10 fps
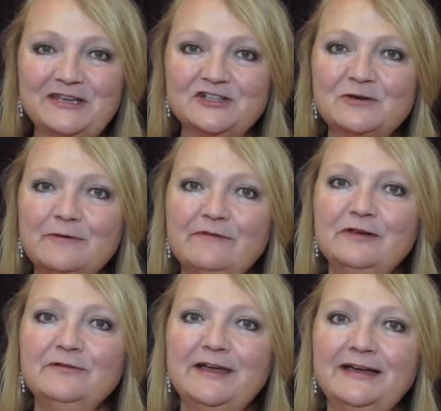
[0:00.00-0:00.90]
she
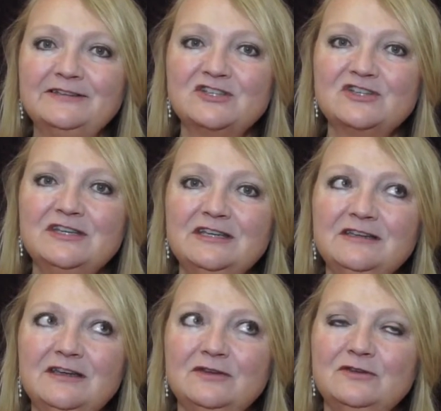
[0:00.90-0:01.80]
revealed that
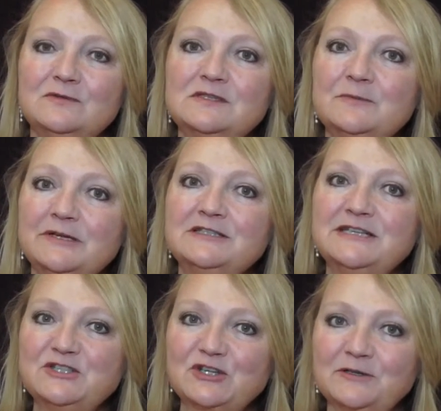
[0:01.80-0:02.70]
she used to be a
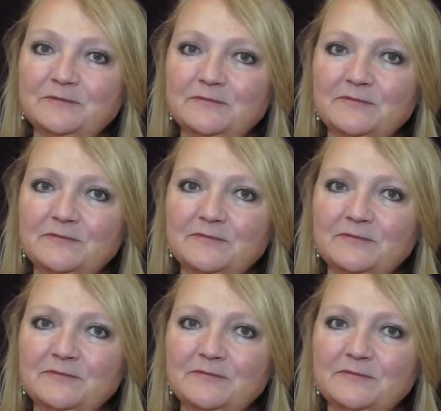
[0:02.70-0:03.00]
teacher.